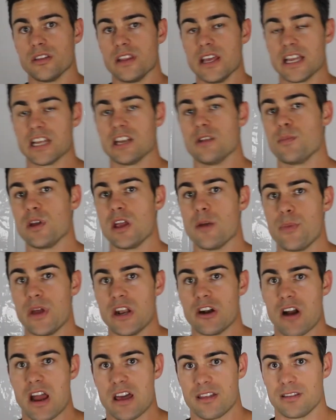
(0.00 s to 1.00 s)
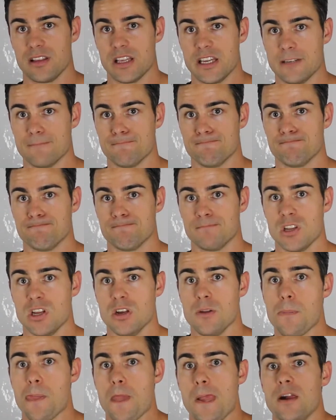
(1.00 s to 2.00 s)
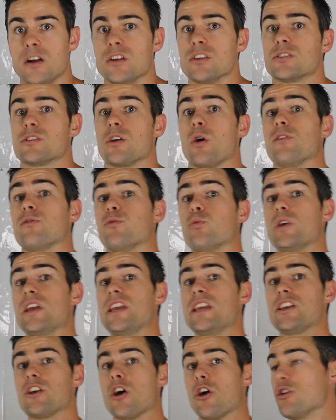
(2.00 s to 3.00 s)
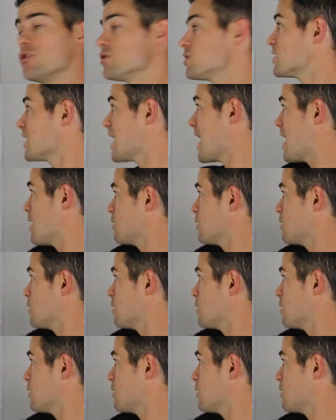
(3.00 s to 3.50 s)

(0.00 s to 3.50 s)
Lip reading: they're going to be a better athlete. So if we go to the